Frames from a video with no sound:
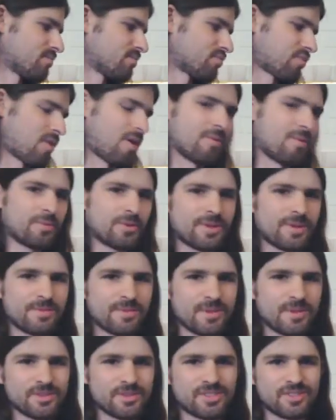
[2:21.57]
Probably the
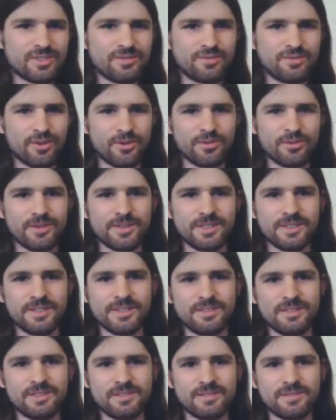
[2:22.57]
most
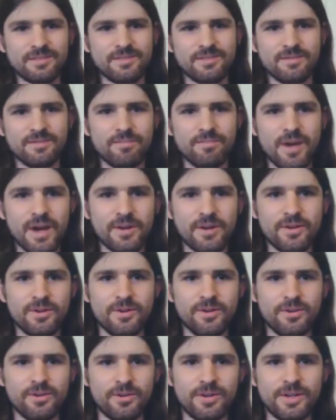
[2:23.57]
overtly metal
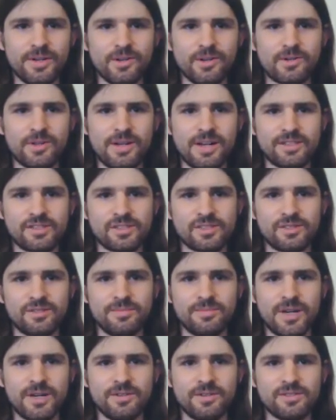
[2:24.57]
or neoclassical
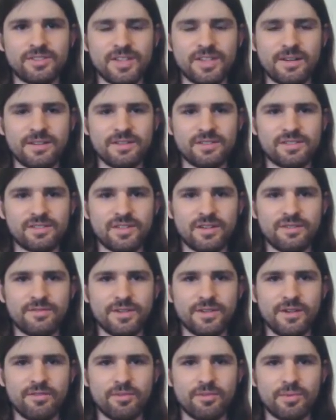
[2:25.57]
metal sounding stuff
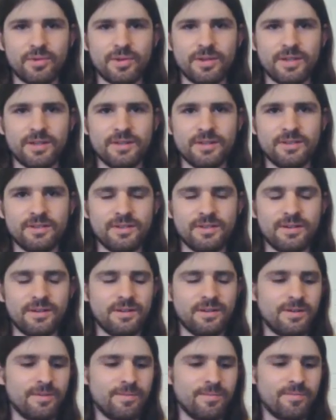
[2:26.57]
he ever played.
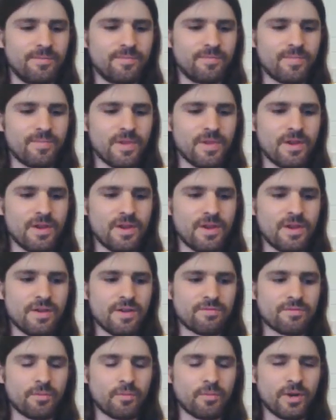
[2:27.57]
From
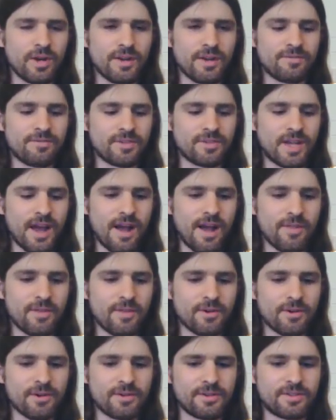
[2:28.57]
what I've
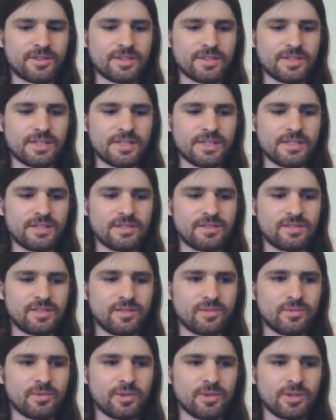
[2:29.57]
gathered, he
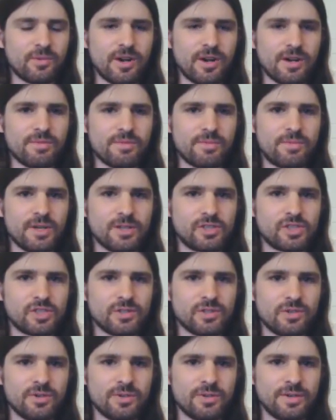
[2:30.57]
didn't really want to be
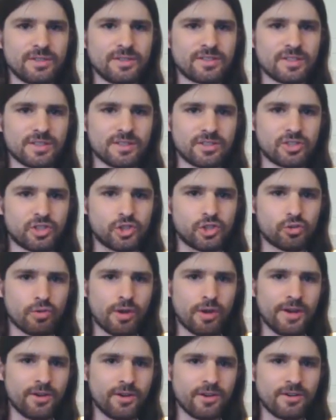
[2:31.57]
pigeonholed as like a
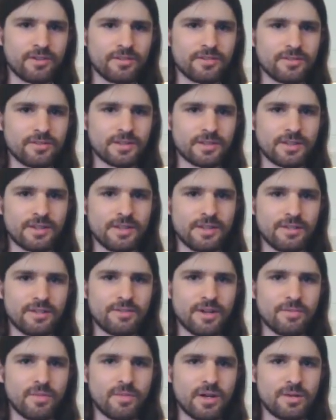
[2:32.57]
shredder, like a
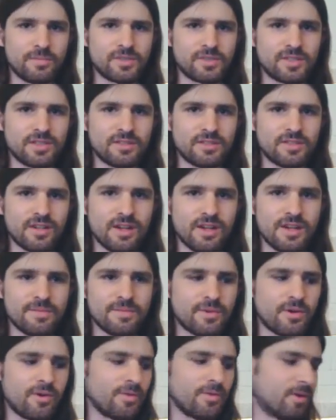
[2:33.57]
Yngwie Malmsteen
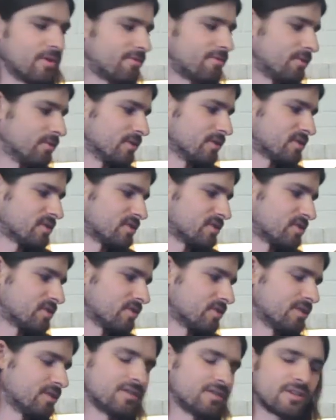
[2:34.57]
type. Although if you listen to
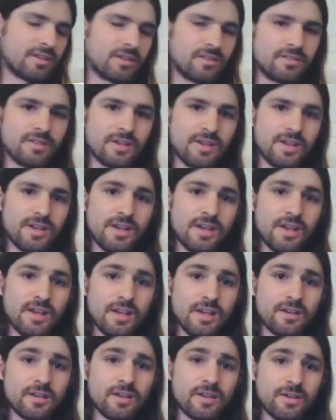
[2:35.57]
it, you
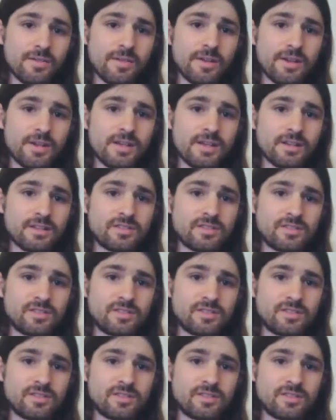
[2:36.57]
can hear that he could